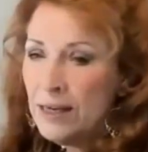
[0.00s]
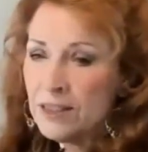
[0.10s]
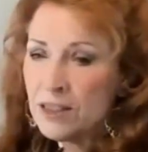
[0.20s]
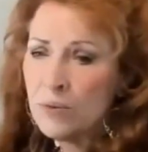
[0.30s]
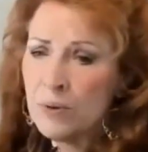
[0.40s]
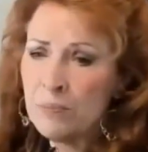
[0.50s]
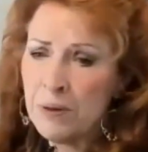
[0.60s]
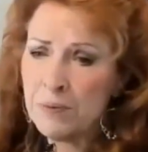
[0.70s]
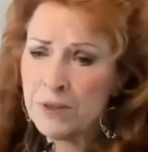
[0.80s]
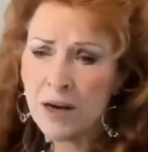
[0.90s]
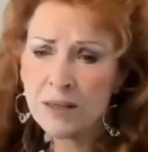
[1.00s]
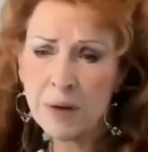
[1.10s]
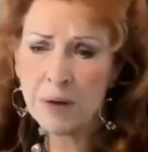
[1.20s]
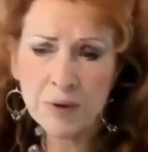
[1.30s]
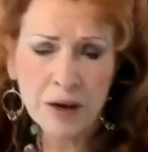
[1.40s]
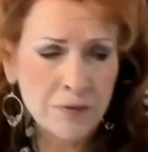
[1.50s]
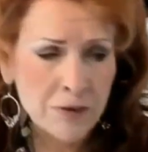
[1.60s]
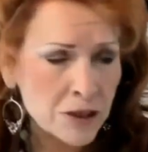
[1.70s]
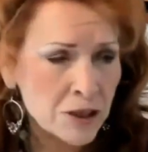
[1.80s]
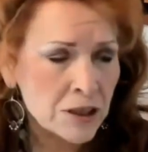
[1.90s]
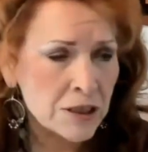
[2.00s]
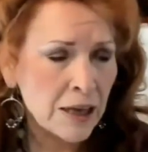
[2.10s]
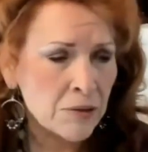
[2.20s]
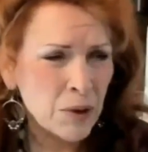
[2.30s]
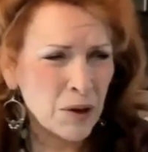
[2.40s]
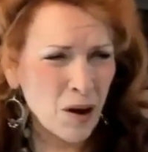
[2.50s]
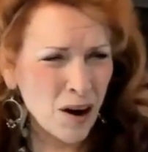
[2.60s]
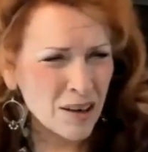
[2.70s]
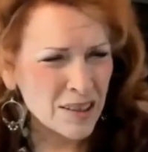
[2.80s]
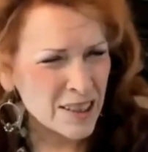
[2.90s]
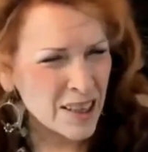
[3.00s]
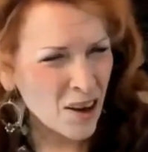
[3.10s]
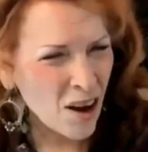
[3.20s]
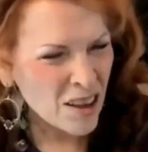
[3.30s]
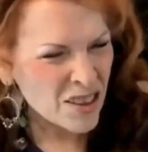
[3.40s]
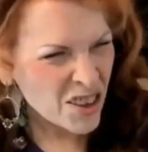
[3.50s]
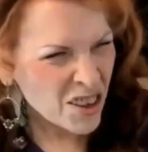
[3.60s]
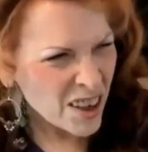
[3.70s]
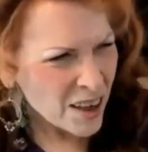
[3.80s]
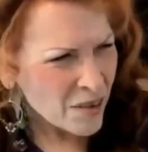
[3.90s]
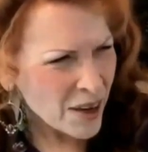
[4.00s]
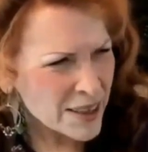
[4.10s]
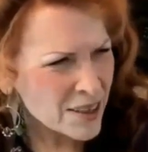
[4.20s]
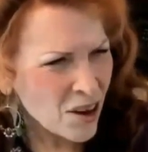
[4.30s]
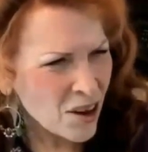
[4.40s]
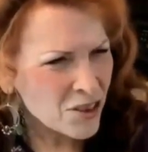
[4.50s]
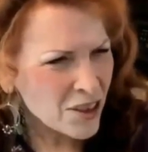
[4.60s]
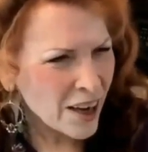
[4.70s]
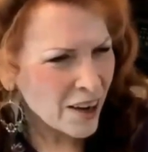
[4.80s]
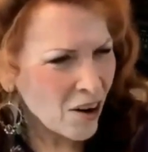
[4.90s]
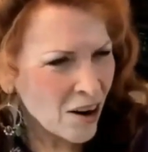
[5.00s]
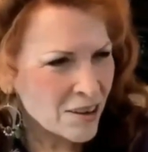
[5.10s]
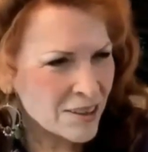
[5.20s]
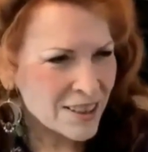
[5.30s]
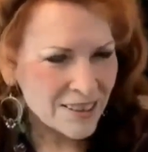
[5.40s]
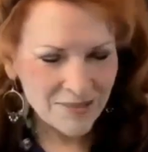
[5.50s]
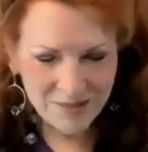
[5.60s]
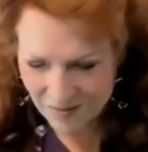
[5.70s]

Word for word: And so when people talked about, when I first looked at that, it meant horns of the altar. Why is an altar got horns?